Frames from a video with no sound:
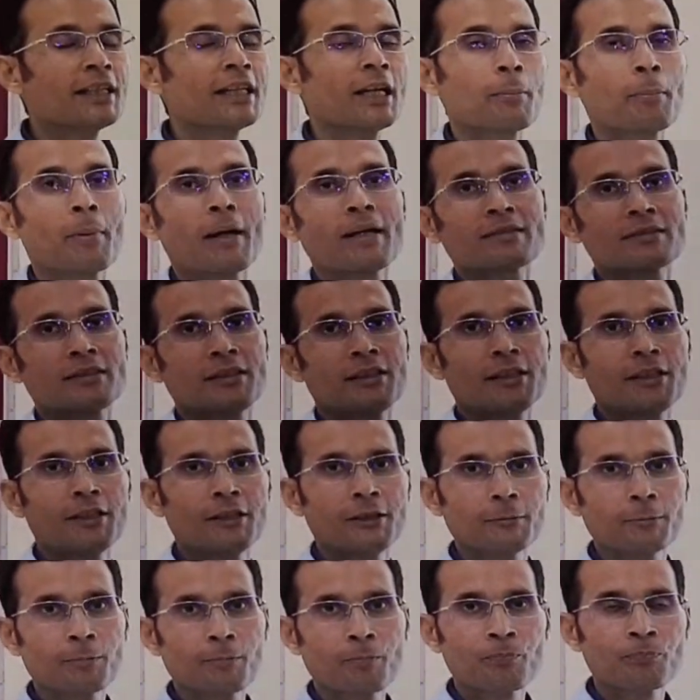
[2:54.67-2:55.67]

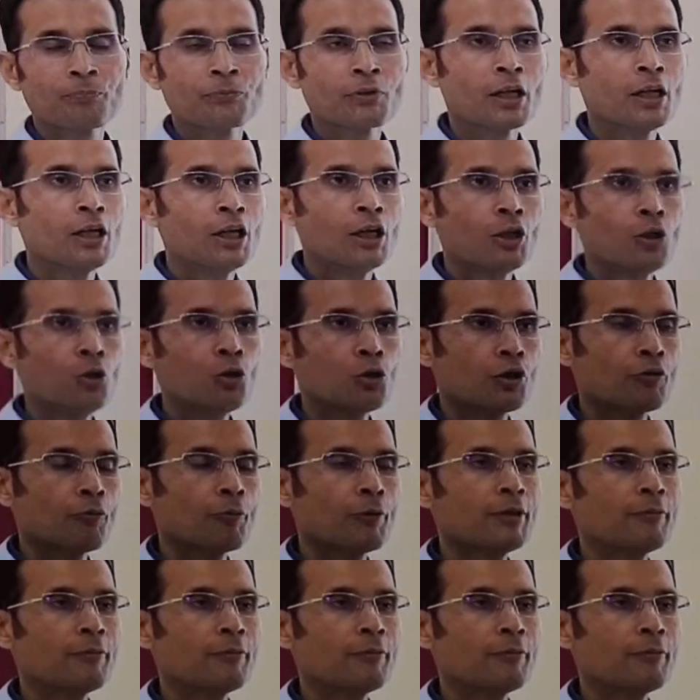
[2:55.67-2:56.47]
capacity. Look,